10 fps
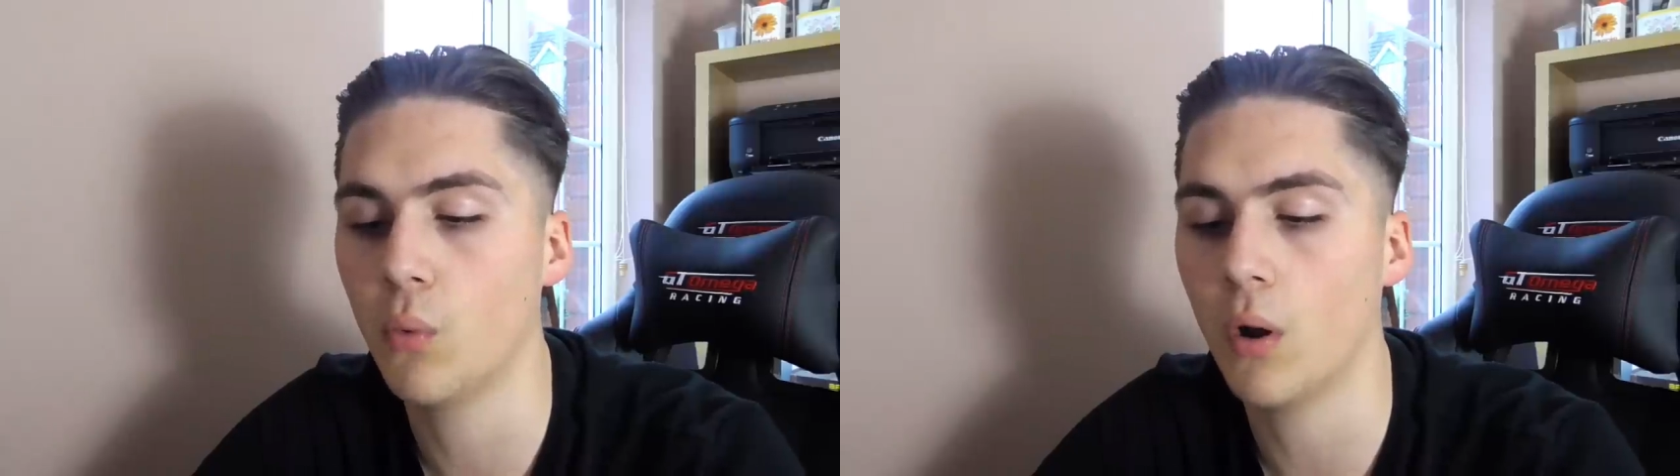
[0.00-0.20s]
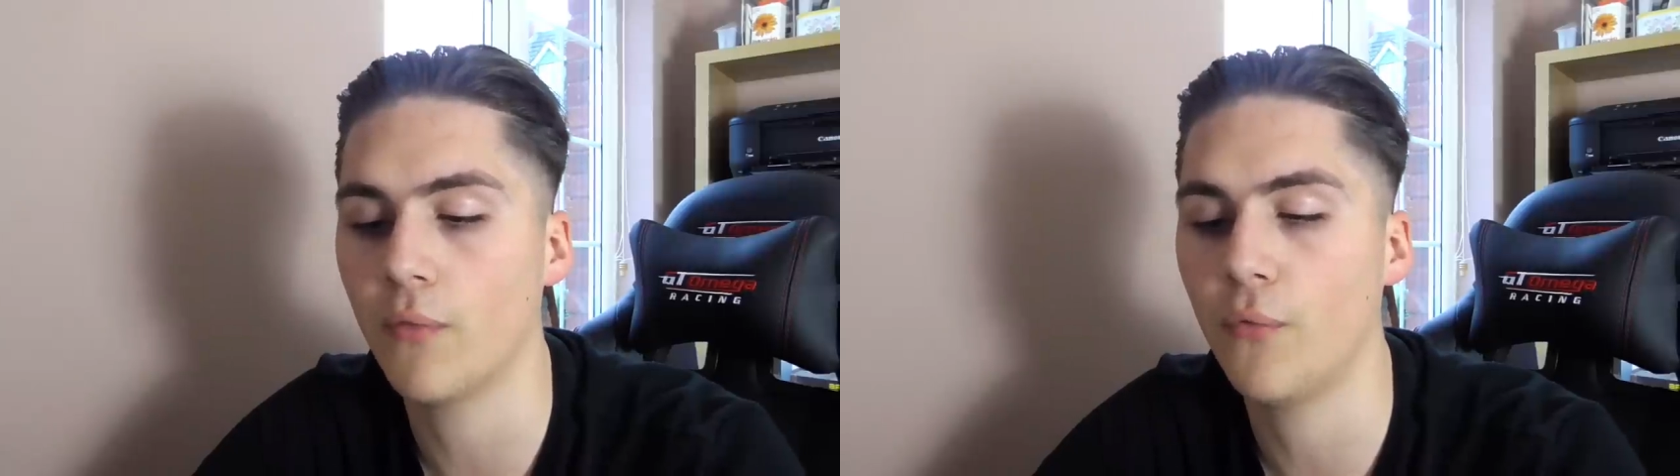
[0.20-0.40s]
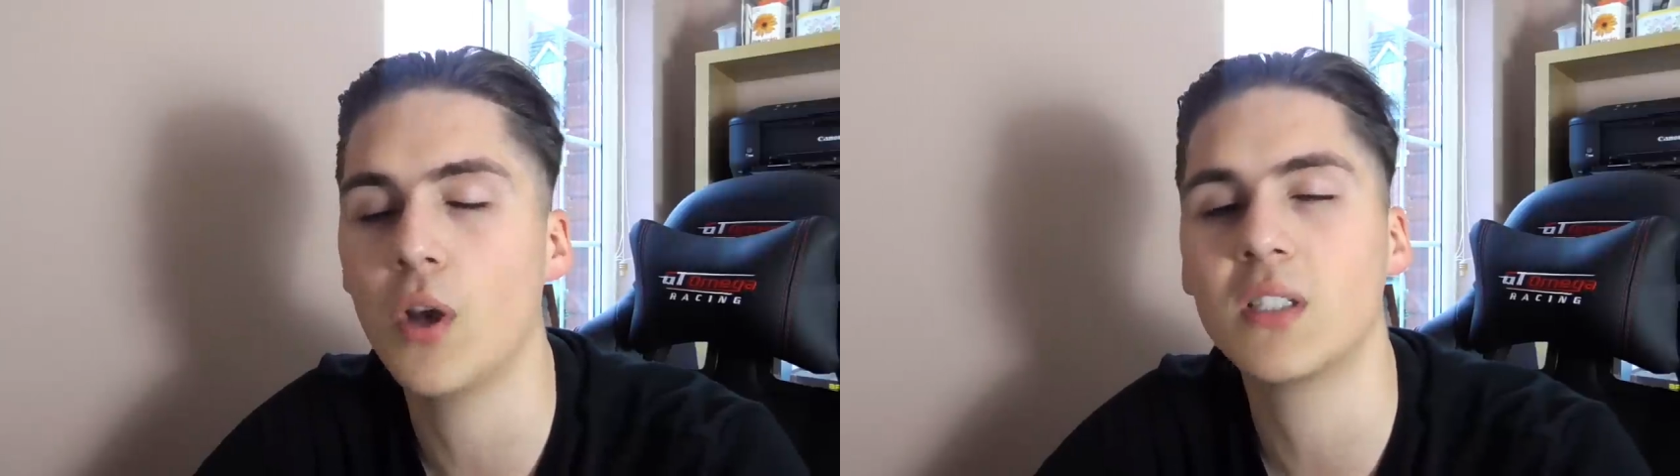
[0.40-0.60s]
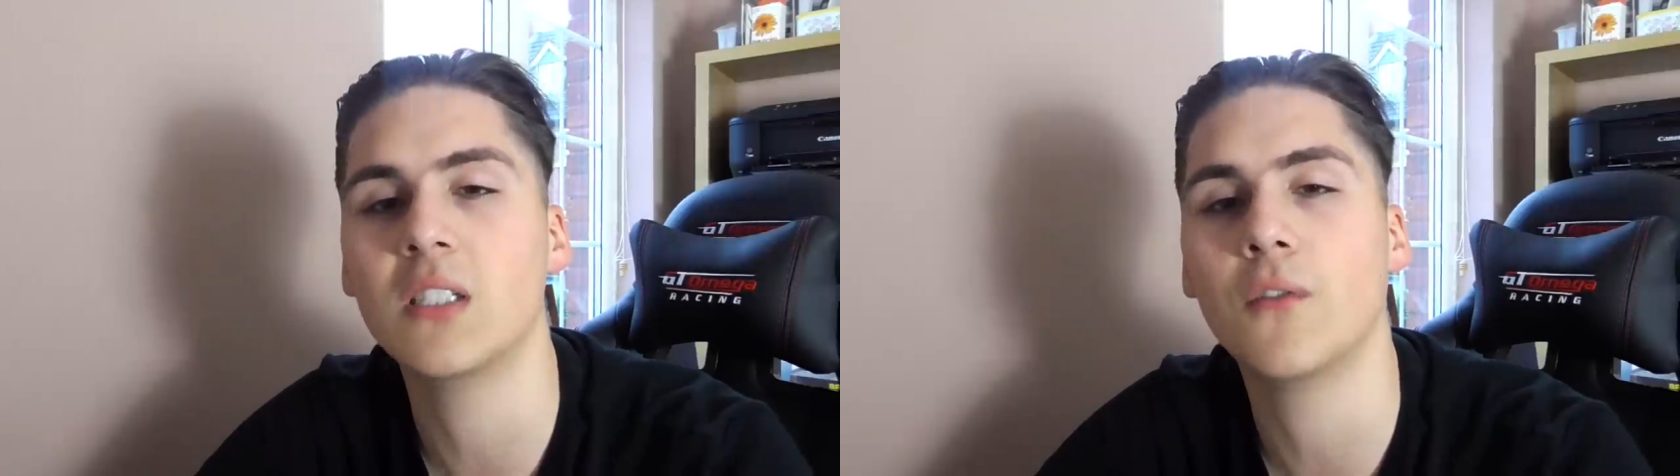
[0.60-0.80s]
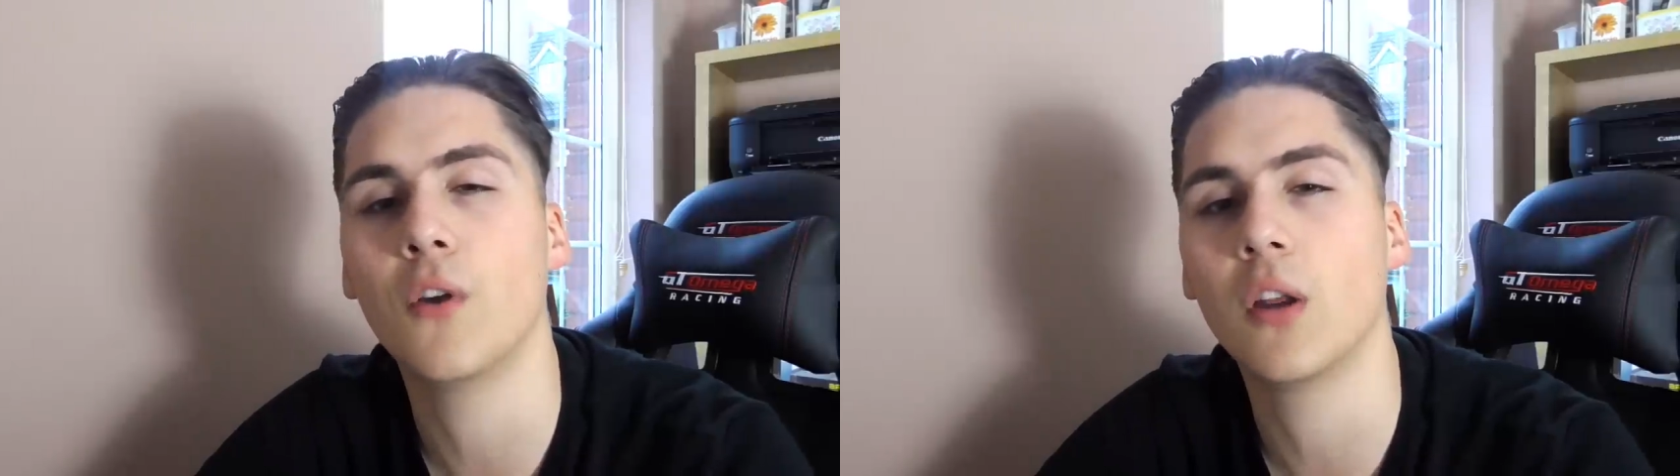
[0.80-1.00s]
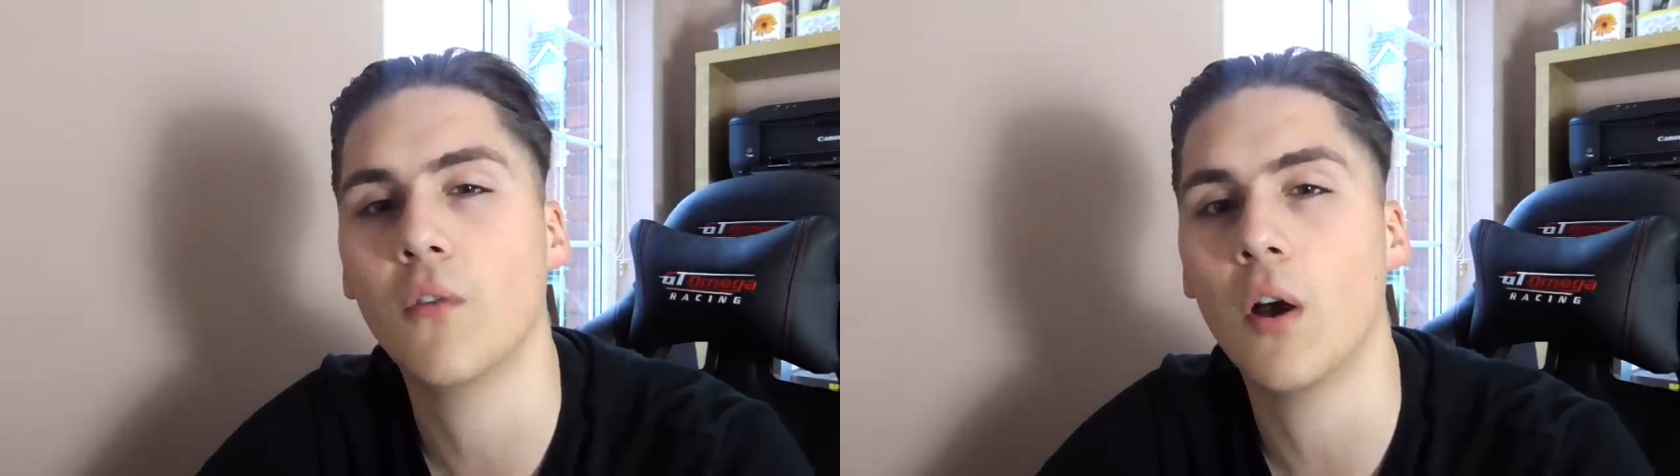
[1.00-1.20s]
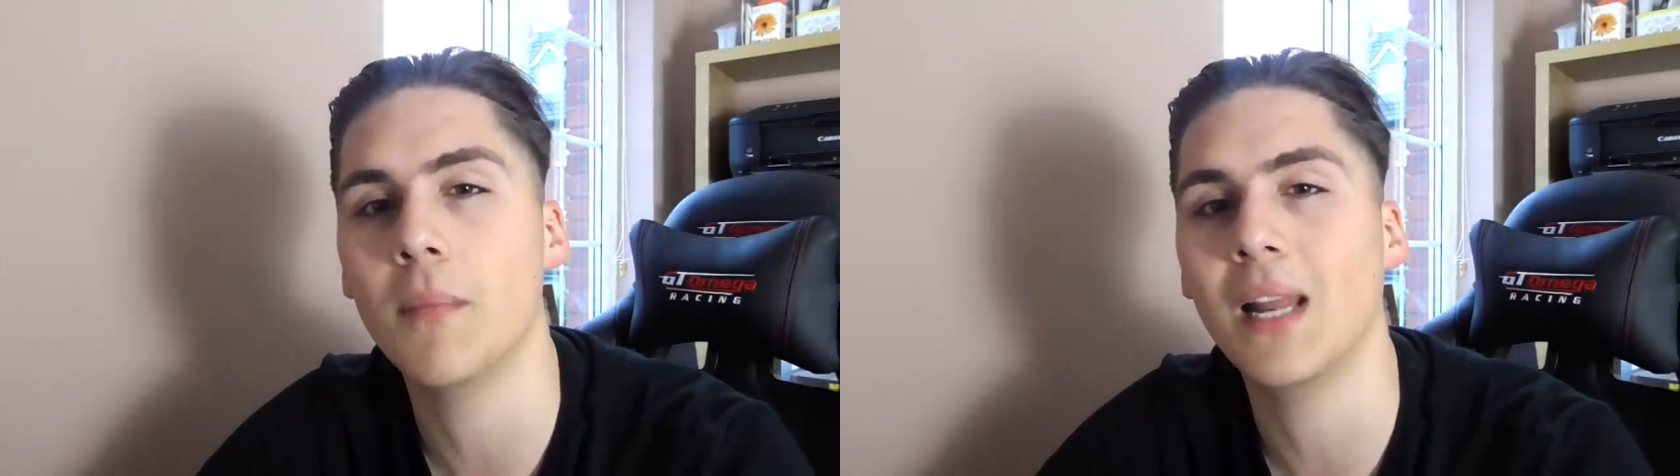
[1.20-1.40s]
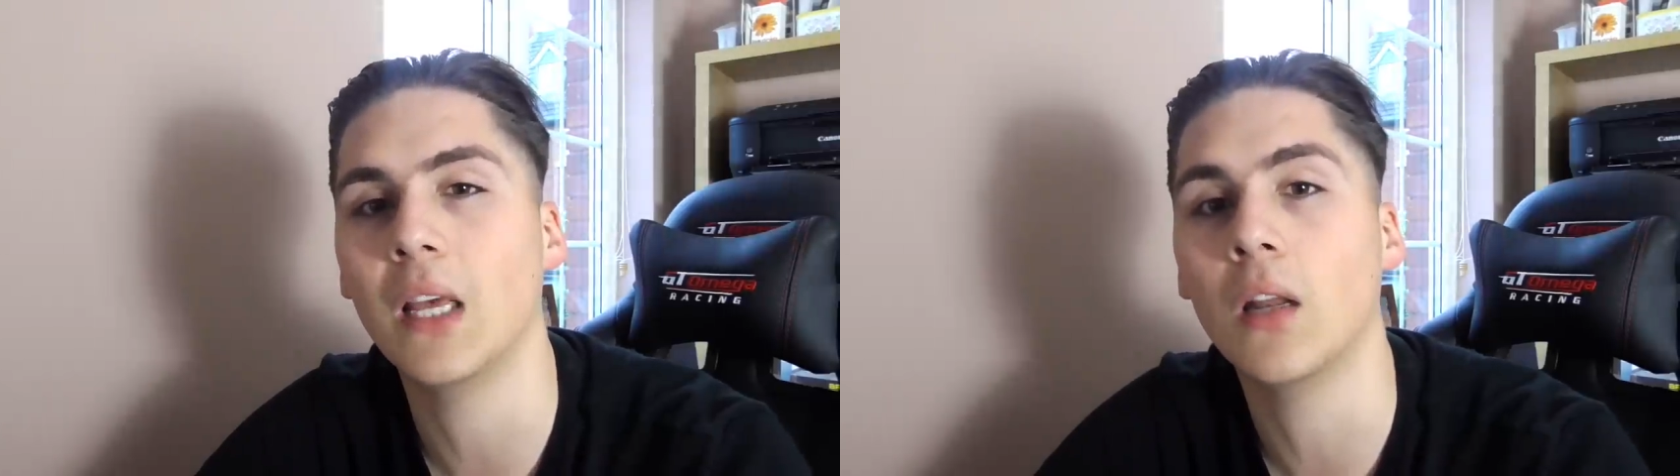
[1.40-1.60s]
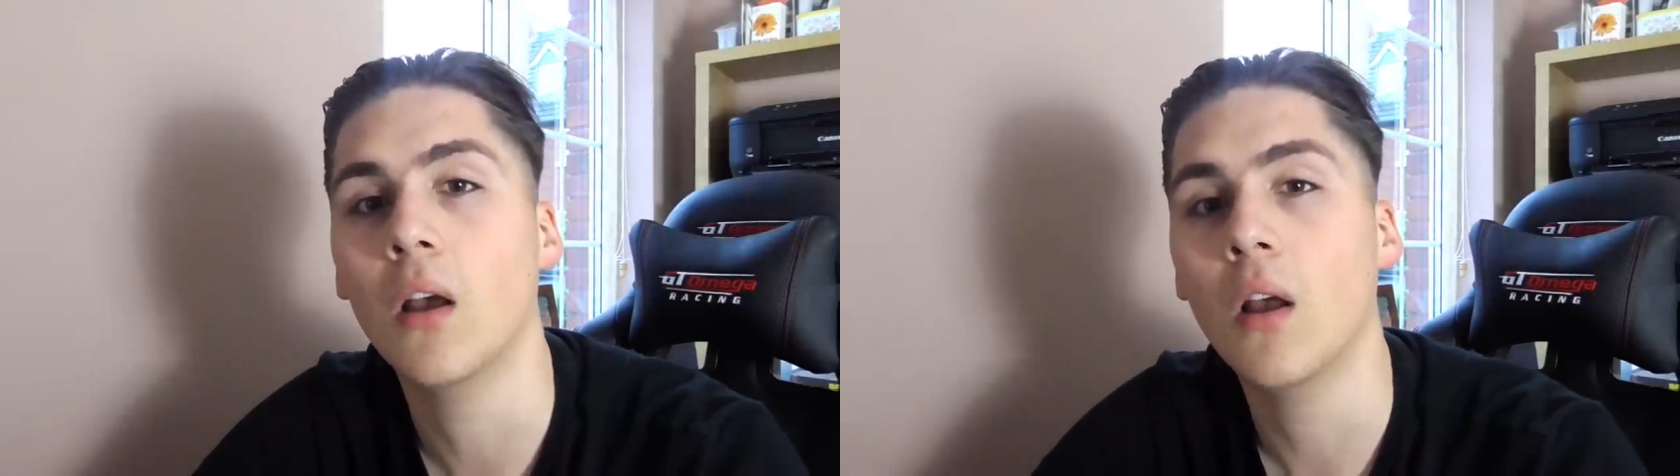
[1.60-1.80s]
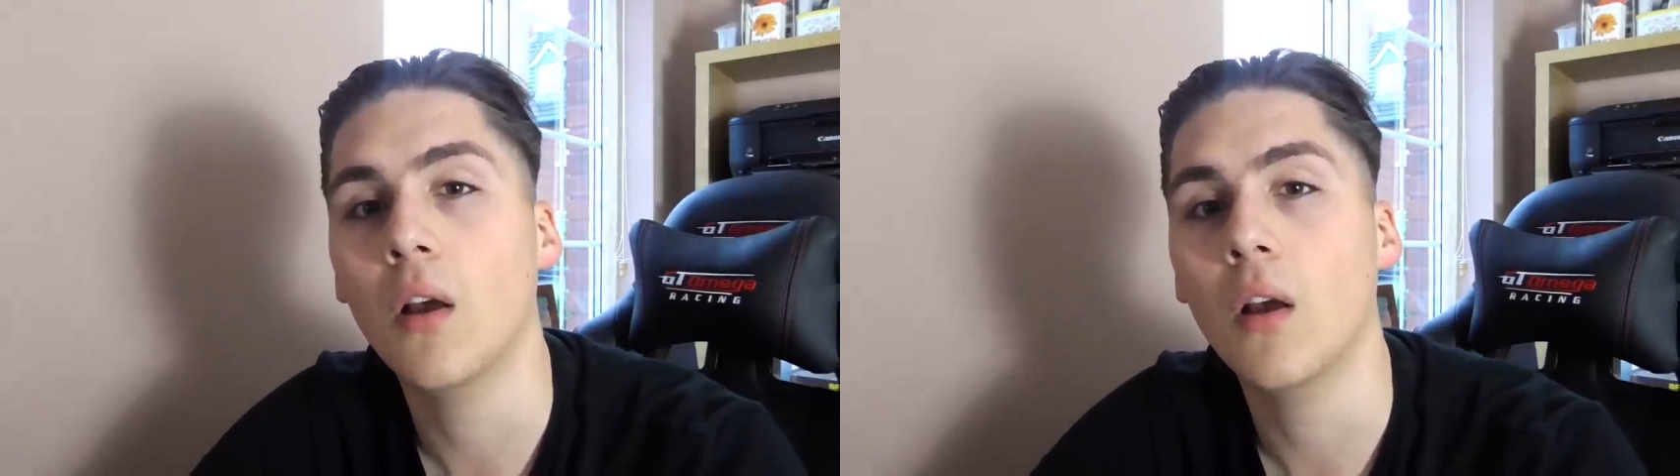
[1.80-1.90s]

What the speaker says: want 30 to 35 million